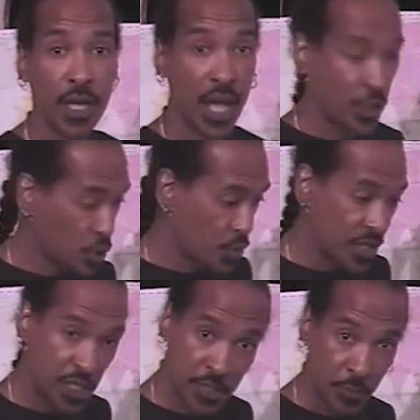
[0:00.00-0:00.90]
And so the
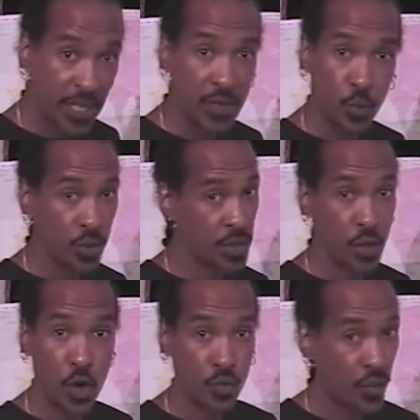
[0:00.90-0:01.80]
split was
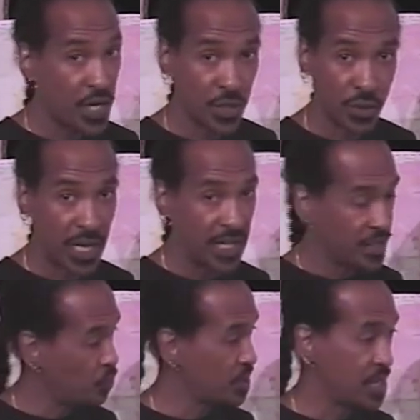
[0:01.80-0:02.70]
along racial lines.
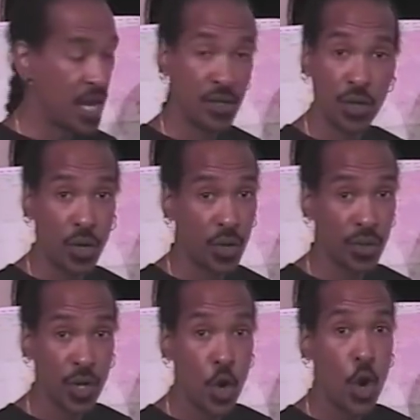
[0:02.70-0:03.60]
It was not
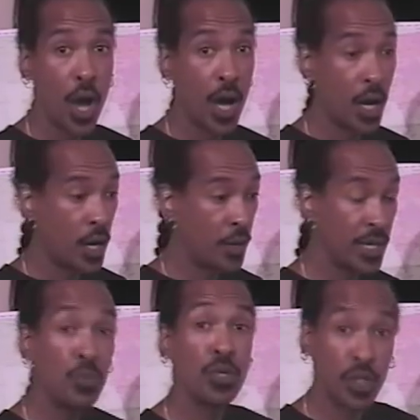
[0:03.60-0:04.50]
along, uh,
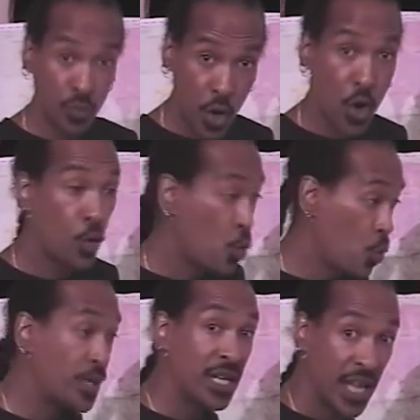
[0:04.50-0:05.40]
it was along who
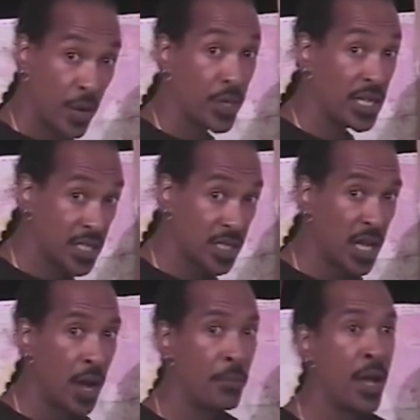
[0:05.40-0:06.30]
would inherit
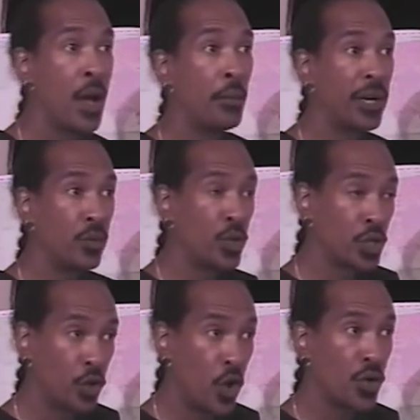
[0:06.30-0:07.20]
Islam, but it was
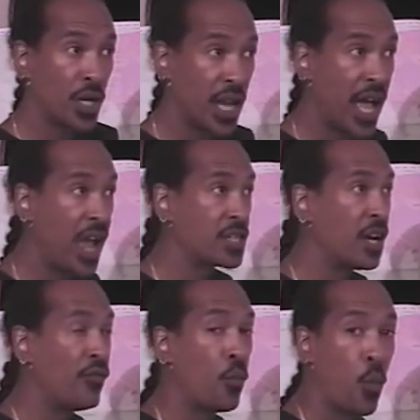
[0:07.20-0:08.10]
along the lines
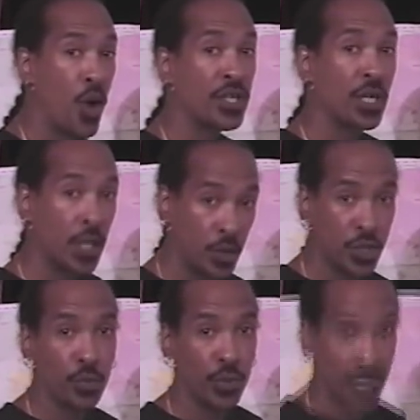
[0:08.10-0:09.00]
of what
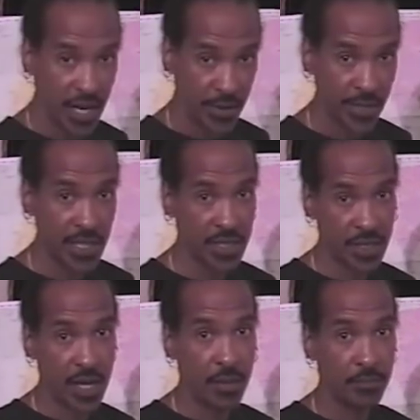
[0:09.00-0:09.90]
culture would inherit
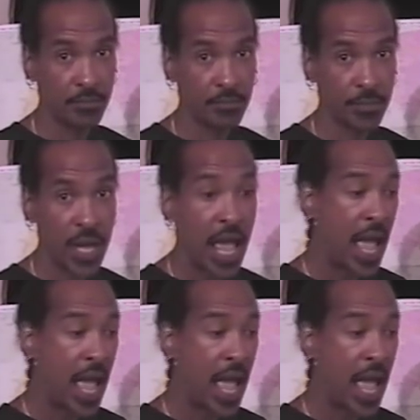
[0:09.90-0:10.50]
Islam. Mm-hmm.